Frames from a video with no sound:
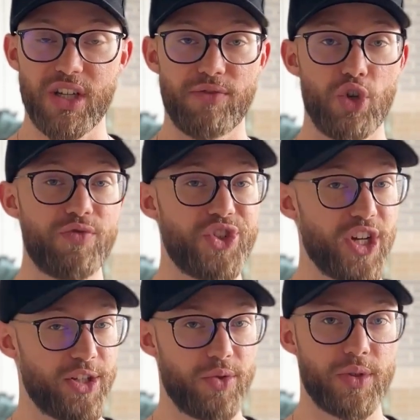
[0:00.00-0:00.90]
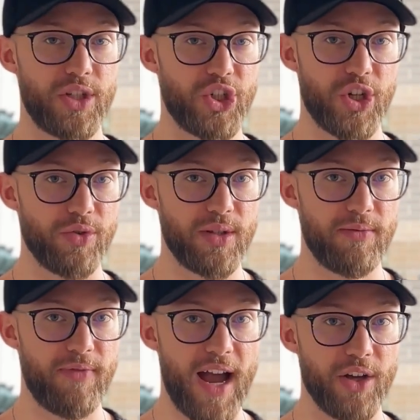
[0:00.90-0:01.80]
If you've genuinely showed
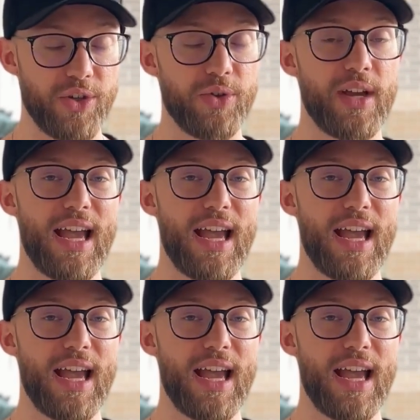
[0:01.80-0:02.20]
them value